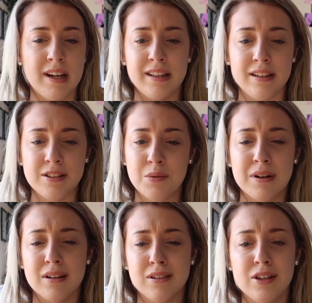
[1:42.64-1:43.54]
I like to
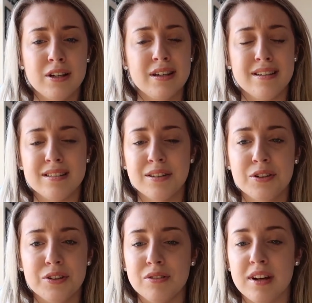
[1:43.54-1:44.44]
wear hoodies
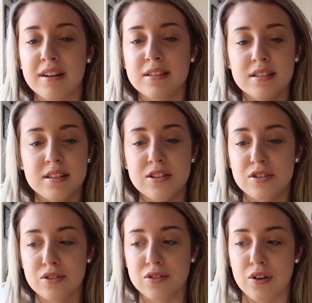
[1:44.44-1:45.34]
and crew necks and
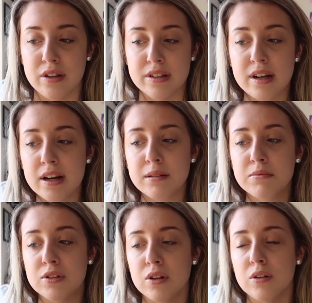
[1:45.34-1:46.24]
t-shirts all the time,
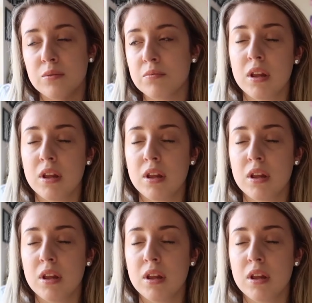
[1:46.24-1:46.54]
so